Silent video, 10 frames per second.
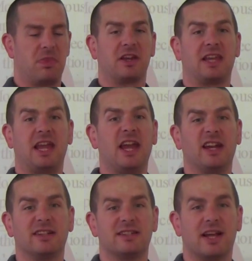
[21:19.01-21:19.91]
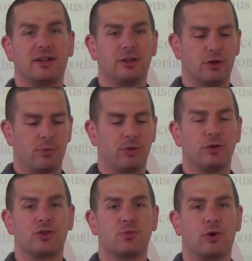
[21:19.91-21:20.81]
the king telling you to
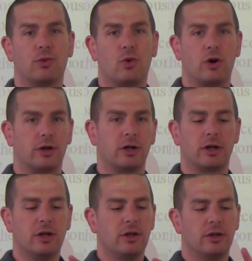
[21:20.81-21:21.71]
produce more water.